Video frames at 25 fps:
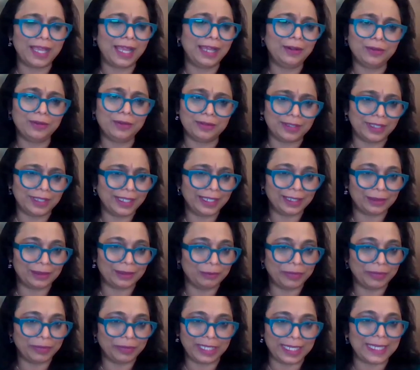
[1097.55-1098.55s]
I don't think it
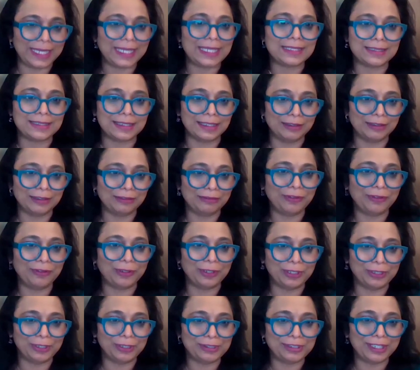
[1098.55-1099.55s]
will be easier
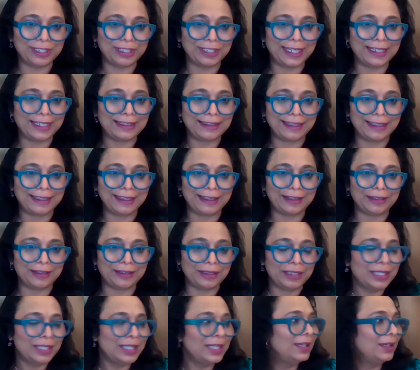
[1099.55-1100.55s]
for you to get
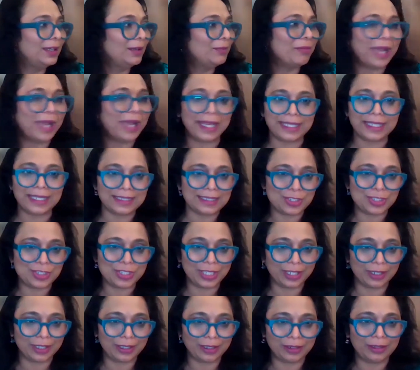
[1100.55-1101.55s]
their mind
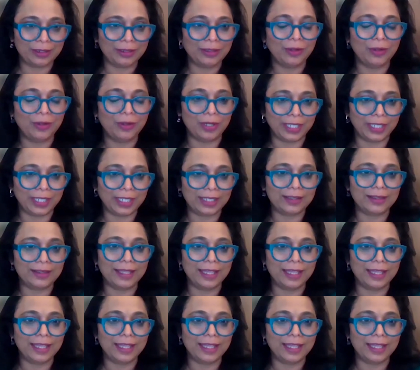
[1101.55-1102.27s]
share on it.